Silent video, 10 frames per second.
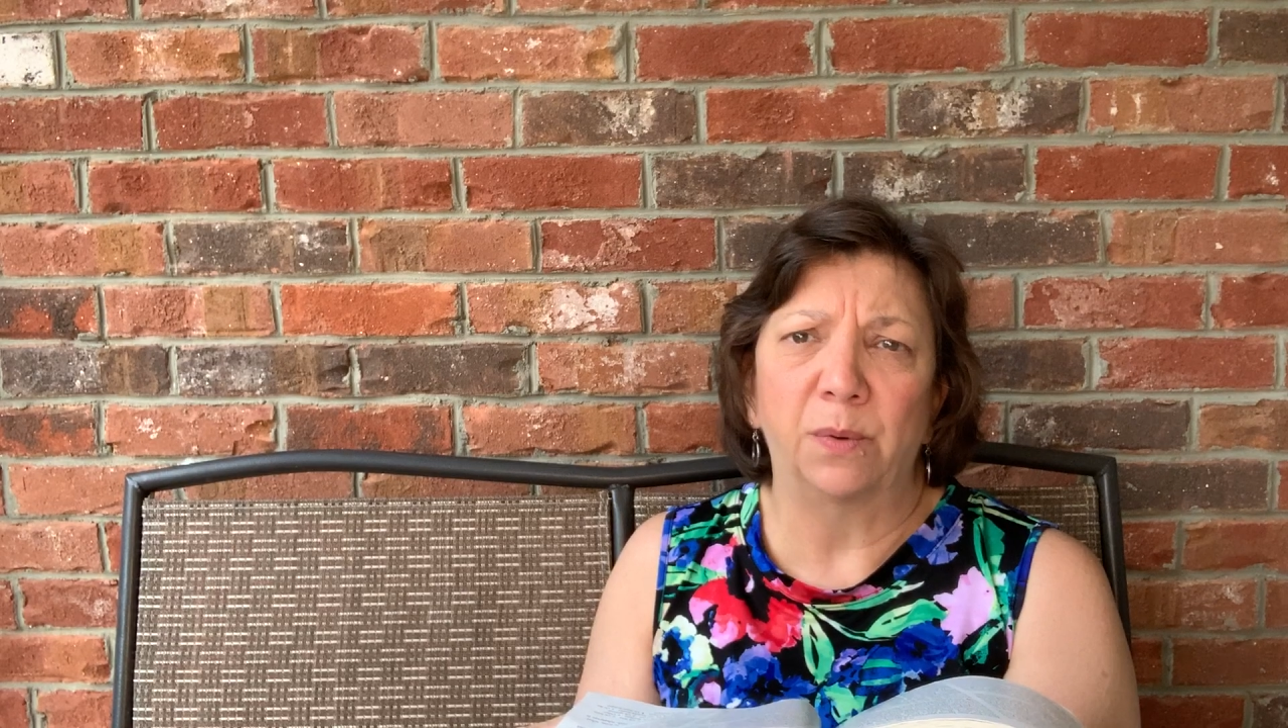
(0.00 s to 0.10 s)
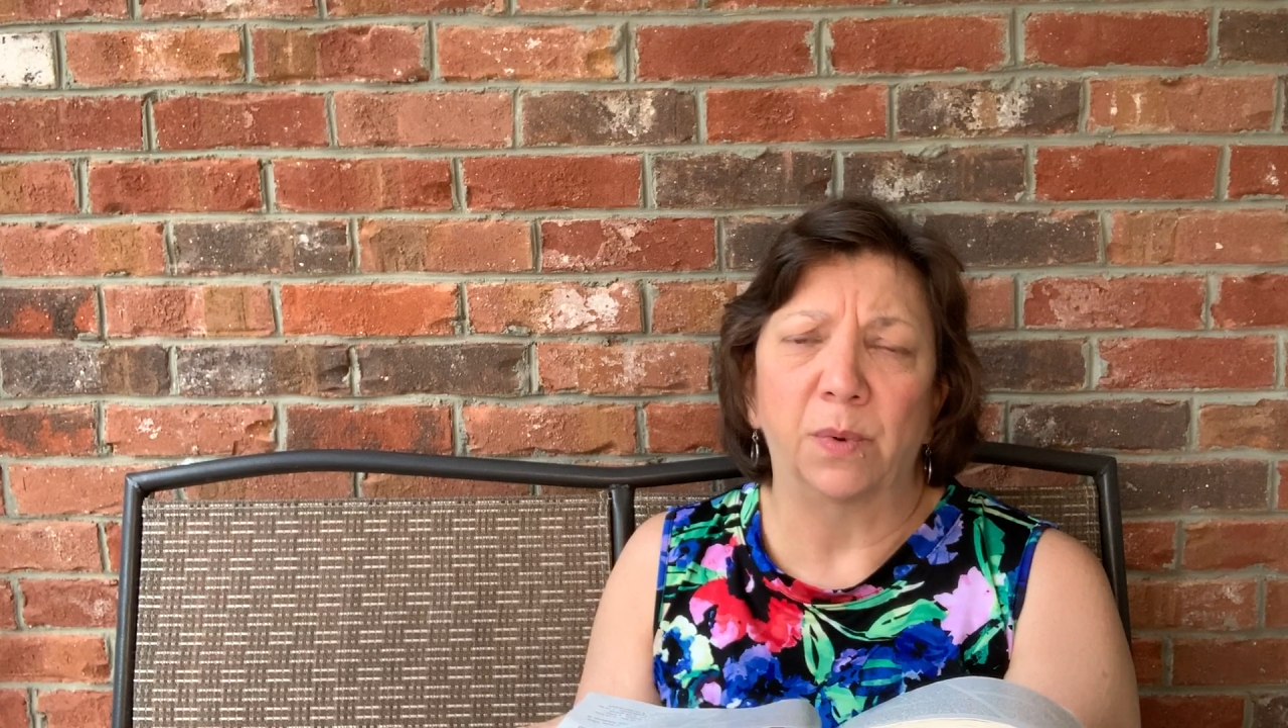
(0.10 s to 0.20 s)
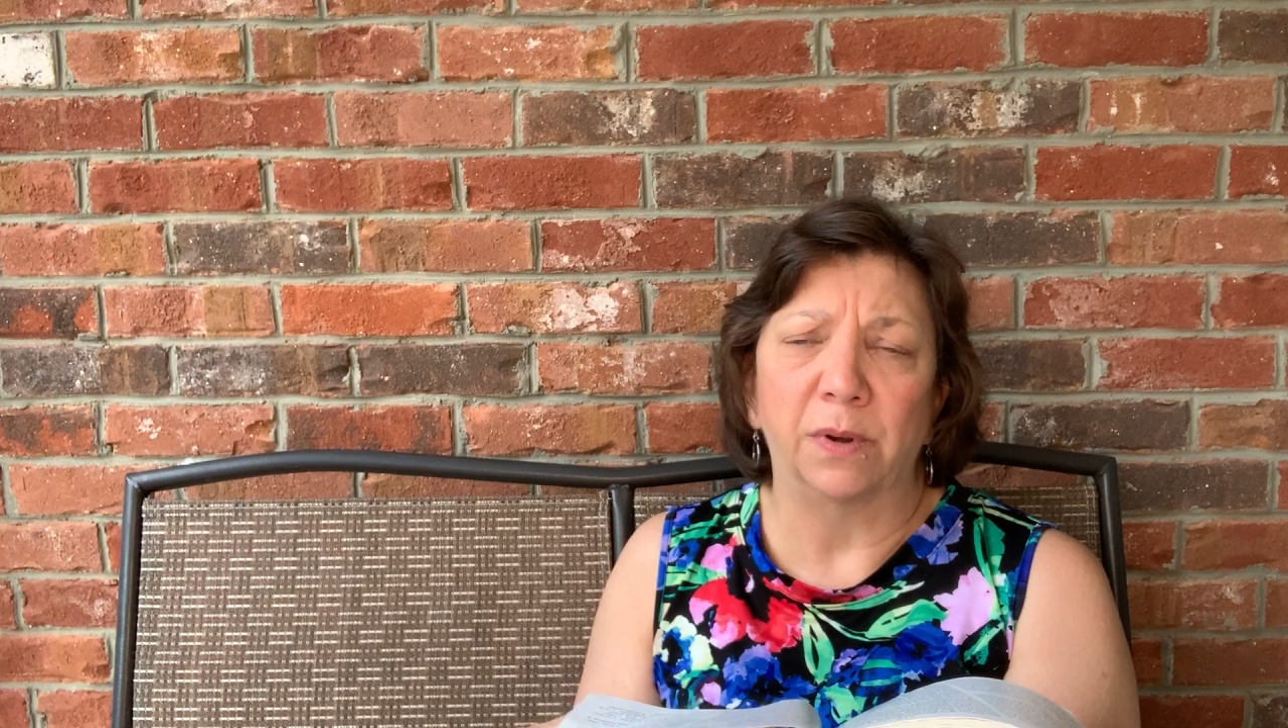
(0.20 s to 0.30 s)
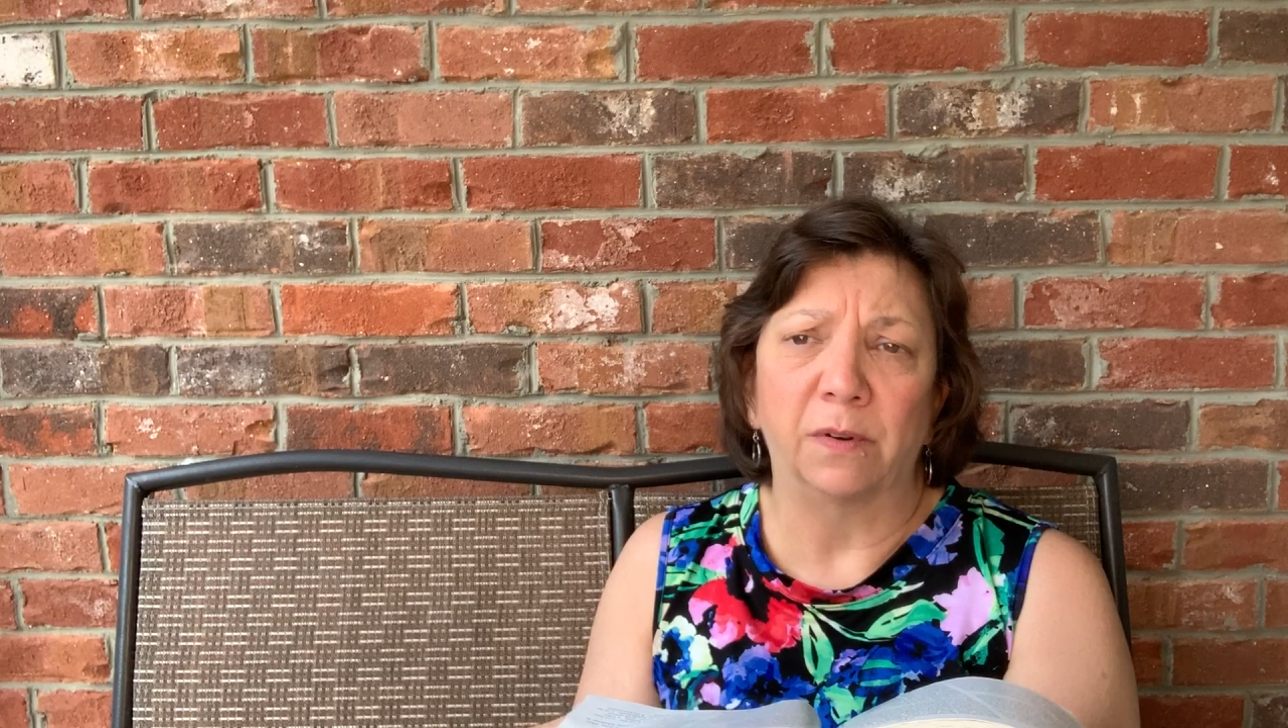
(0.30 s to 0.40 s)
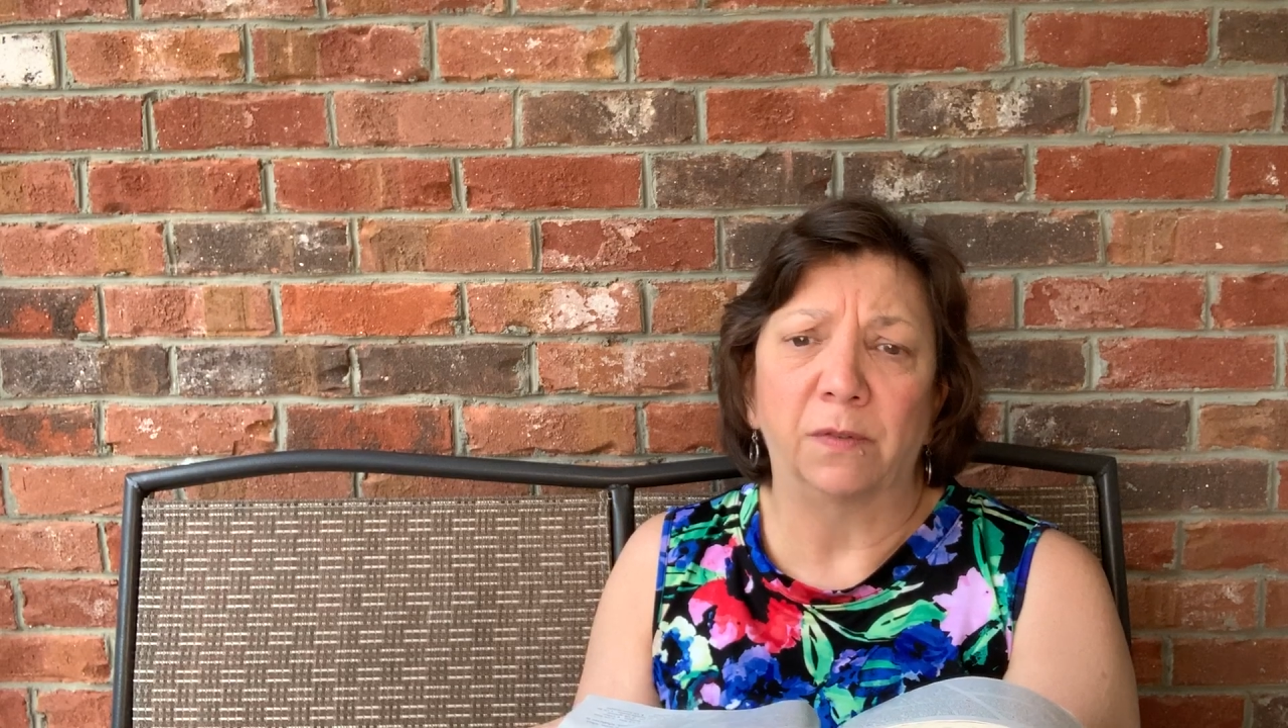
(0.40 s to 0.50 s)

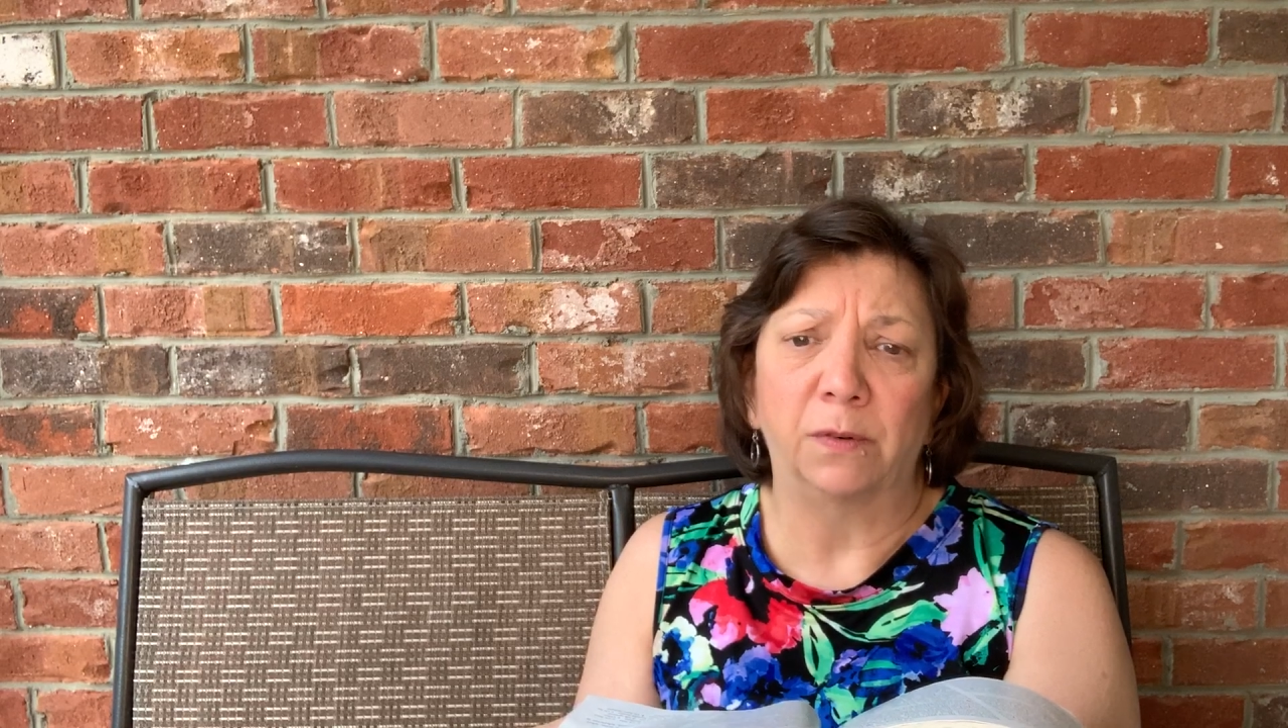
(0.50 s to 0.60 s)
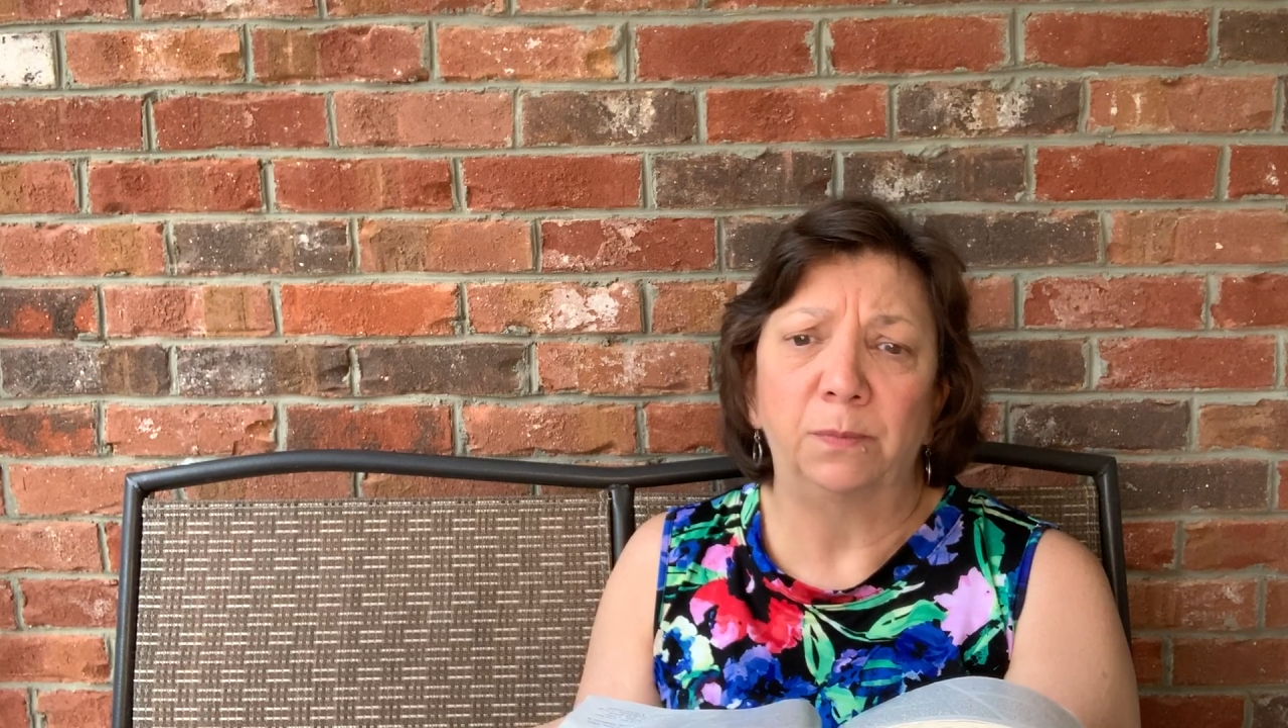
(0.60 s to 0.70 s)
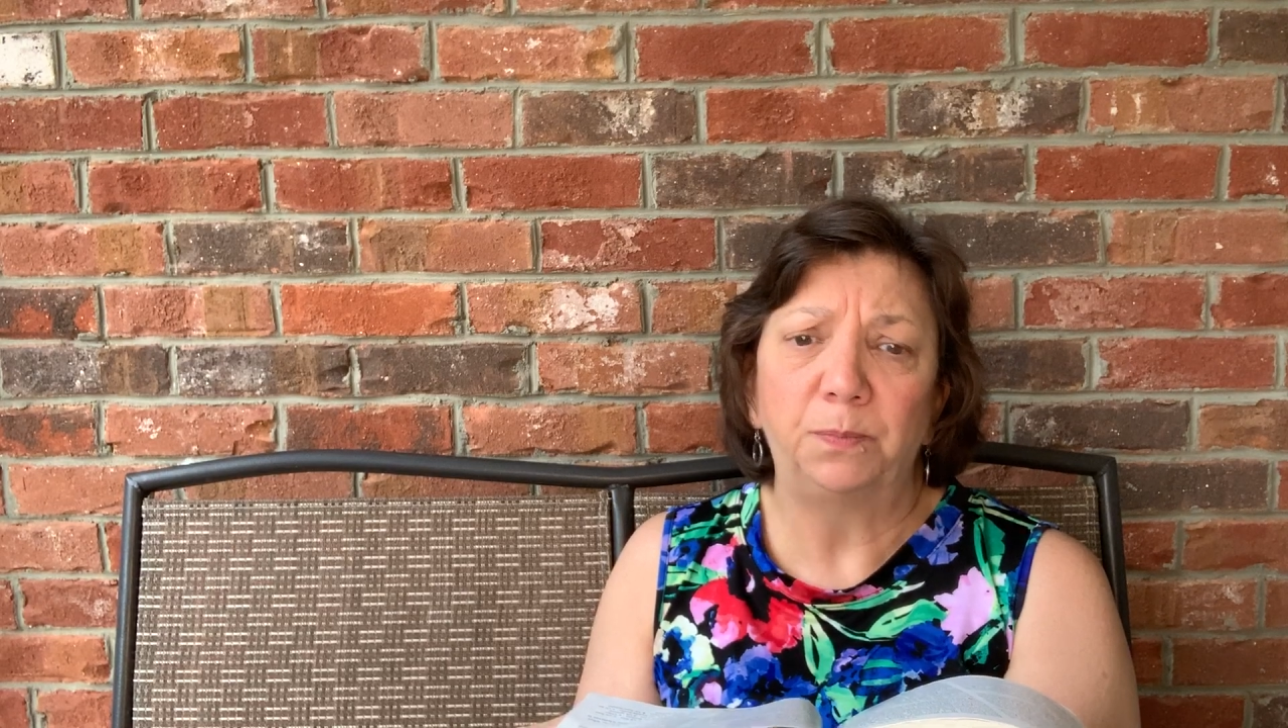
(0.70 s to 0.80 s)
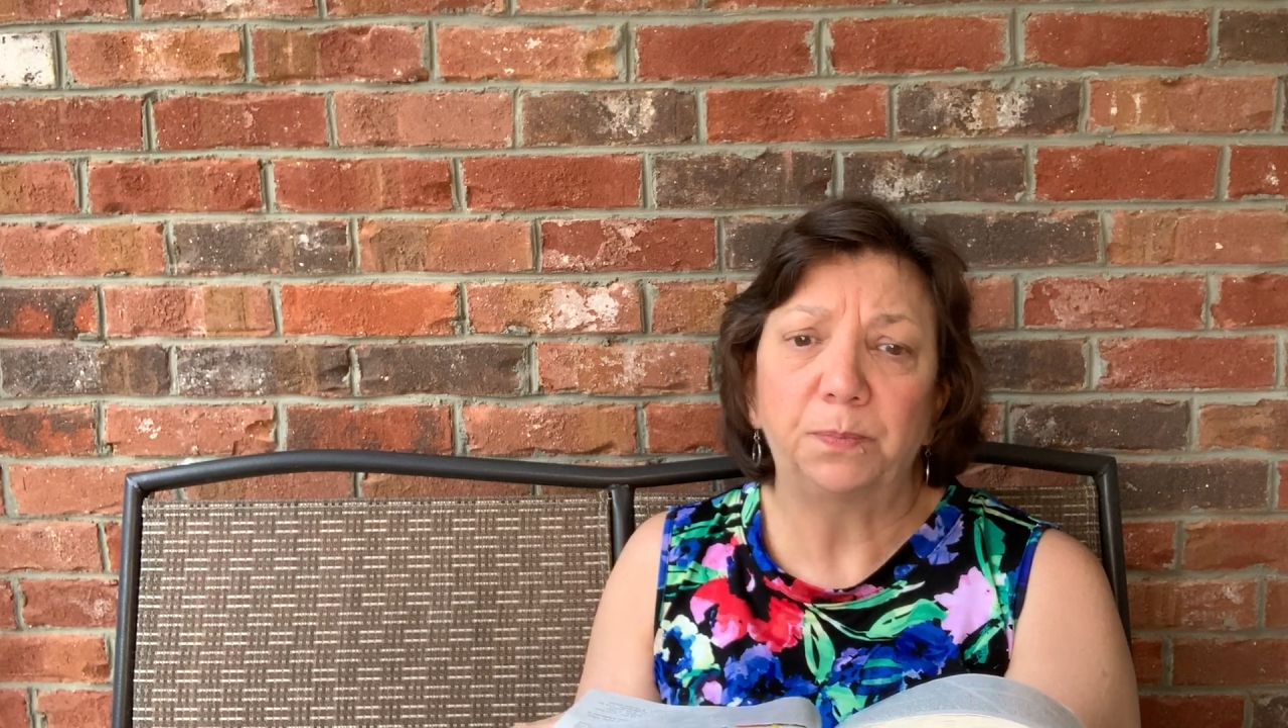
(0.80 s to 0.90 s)
wonderful.